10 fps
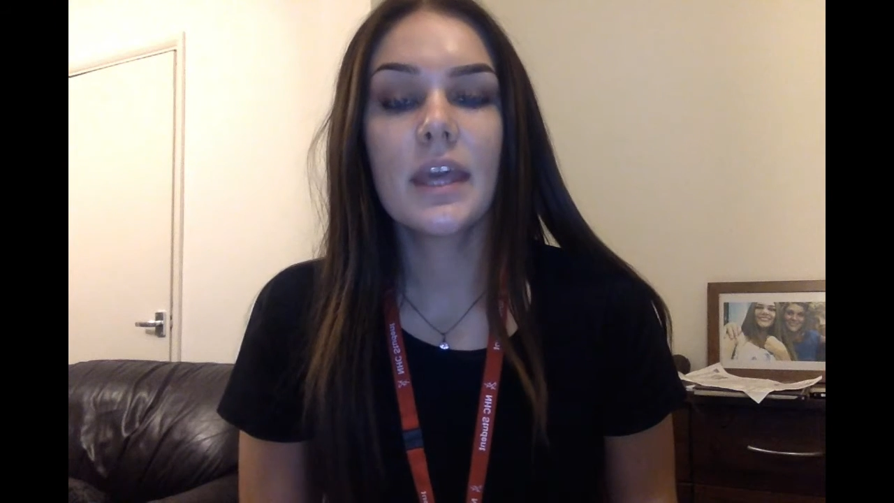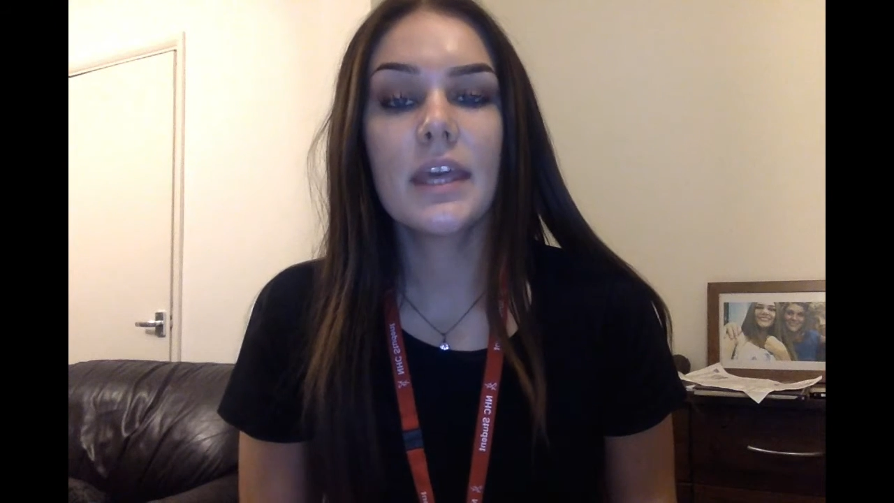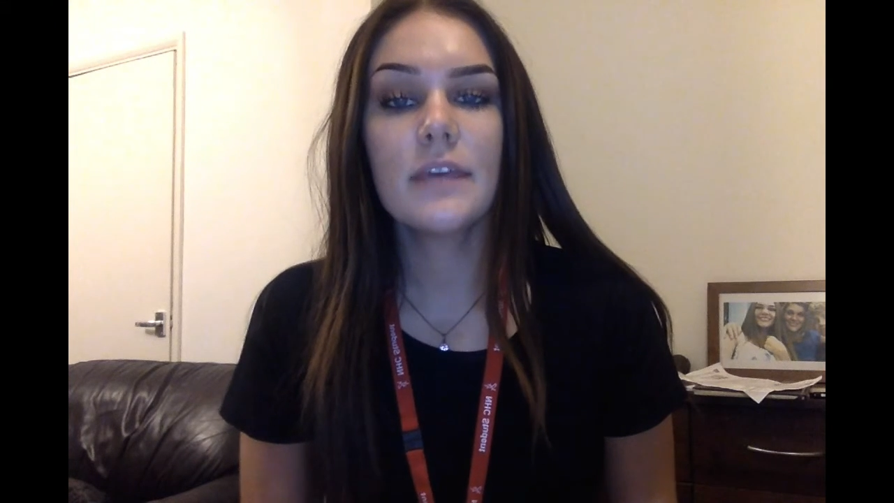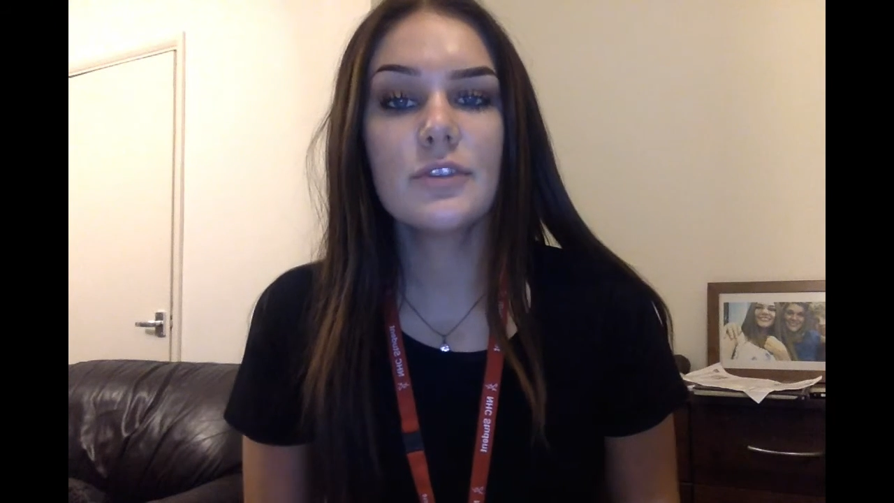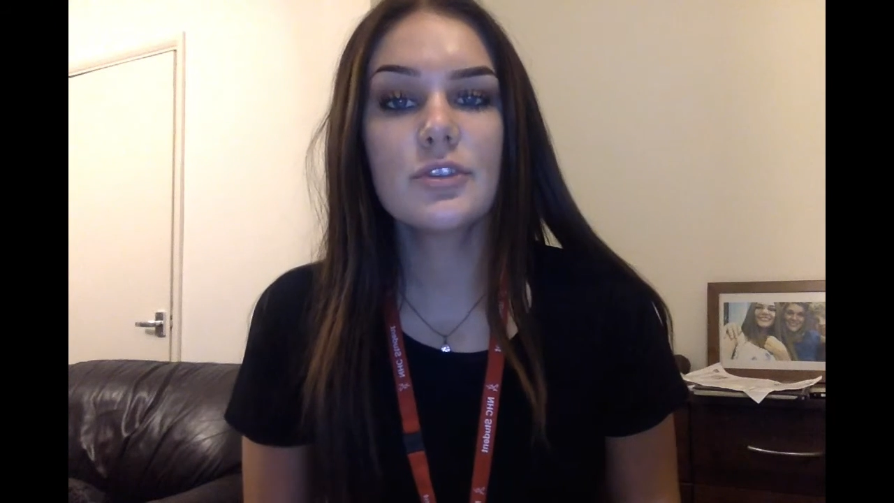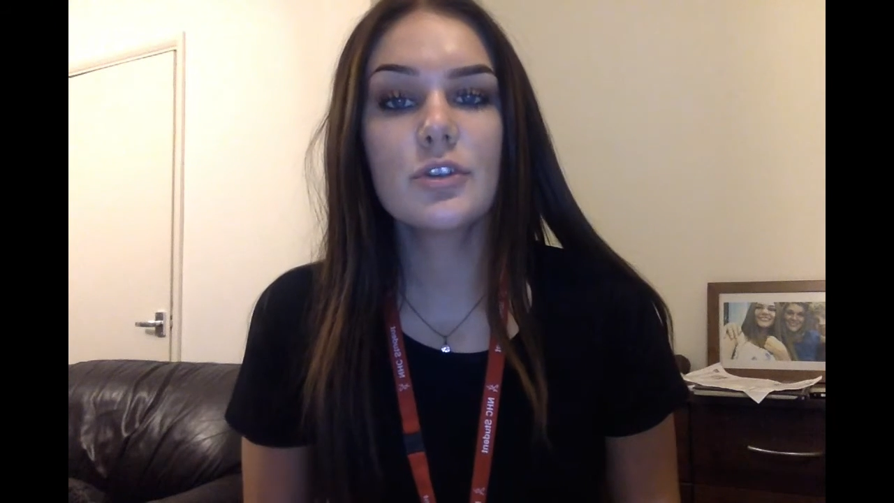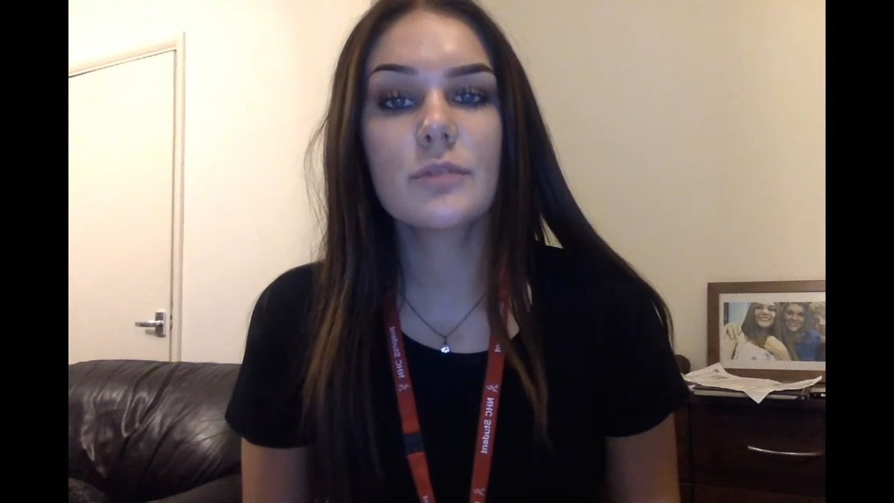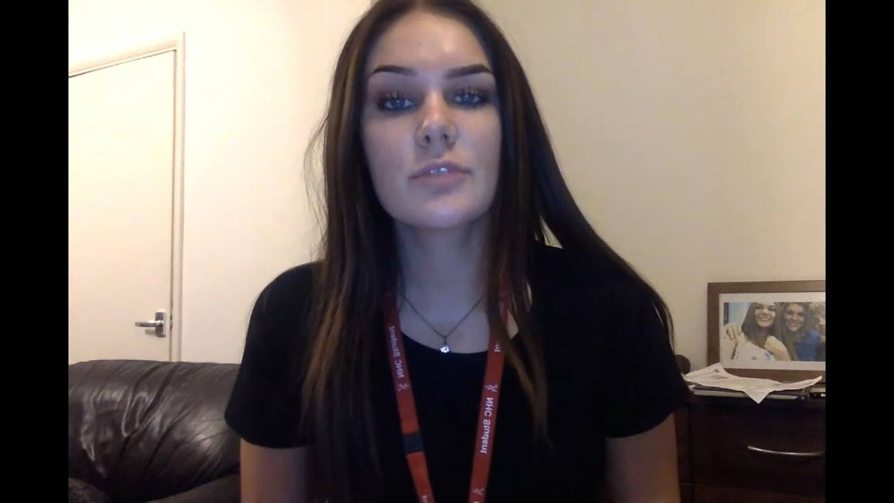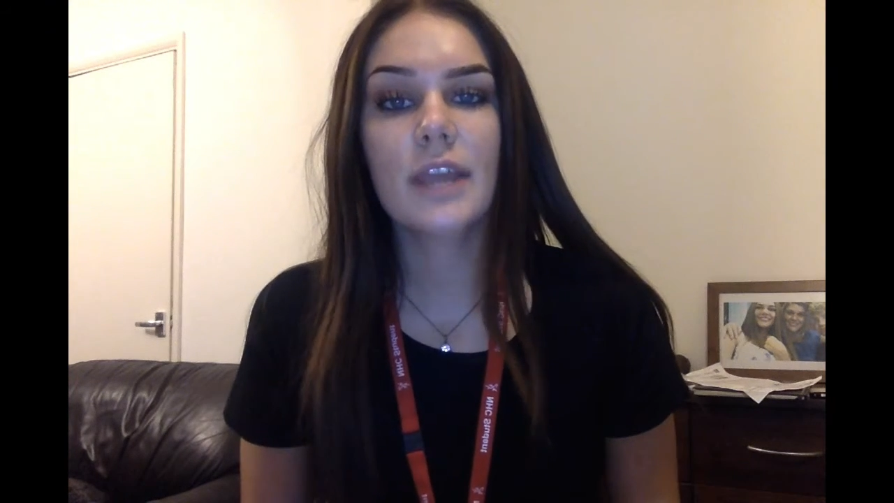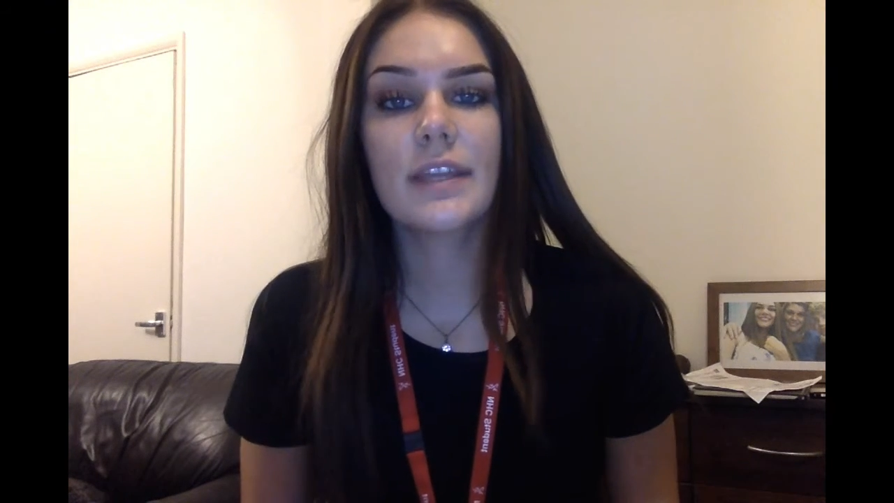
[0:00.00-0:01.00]
If you
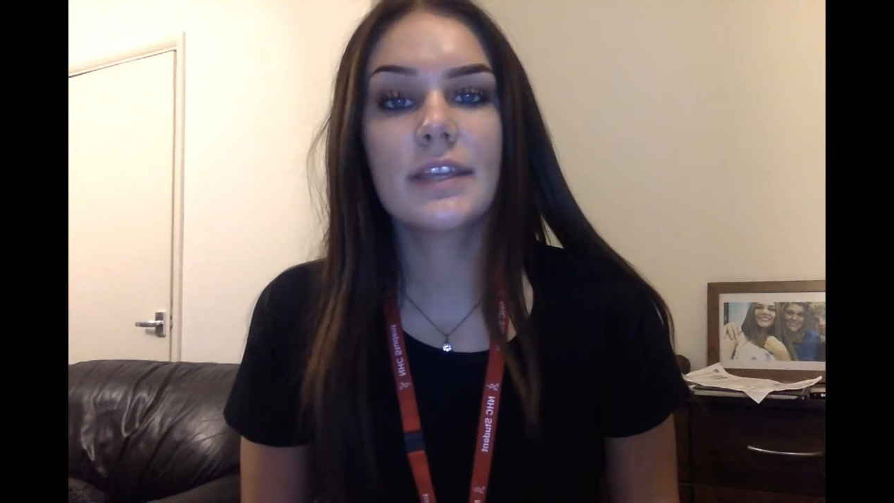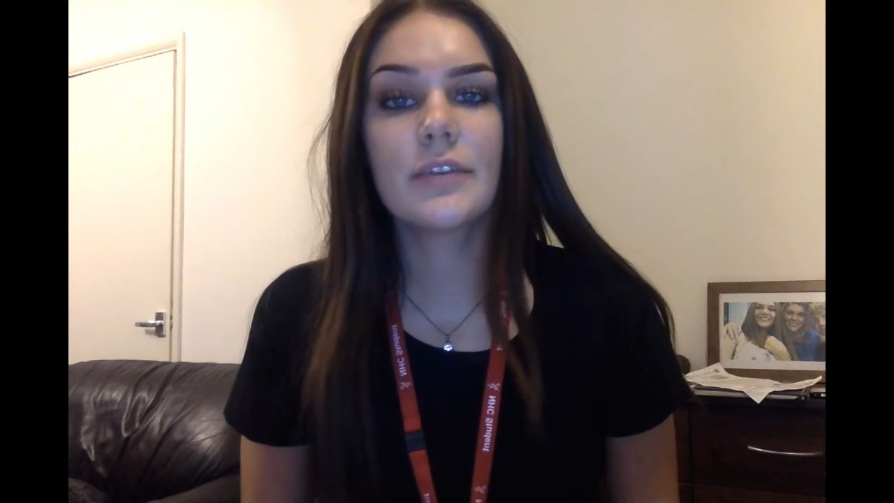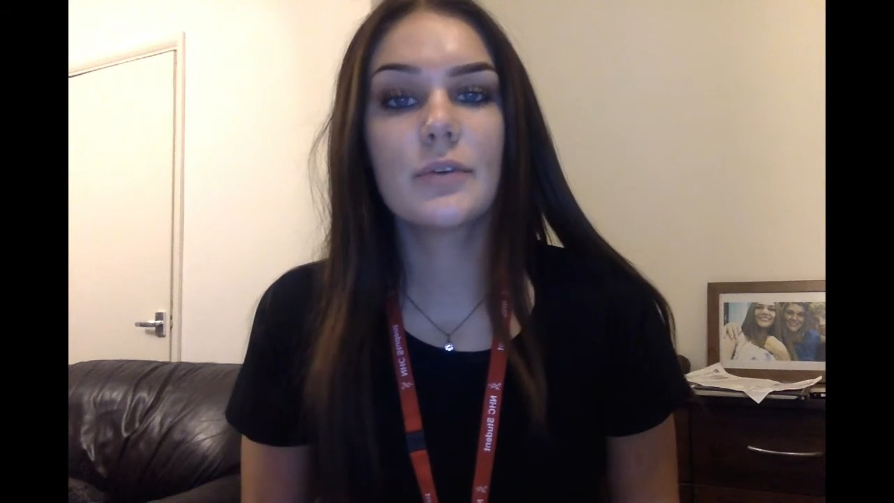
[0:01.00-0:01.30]
stop training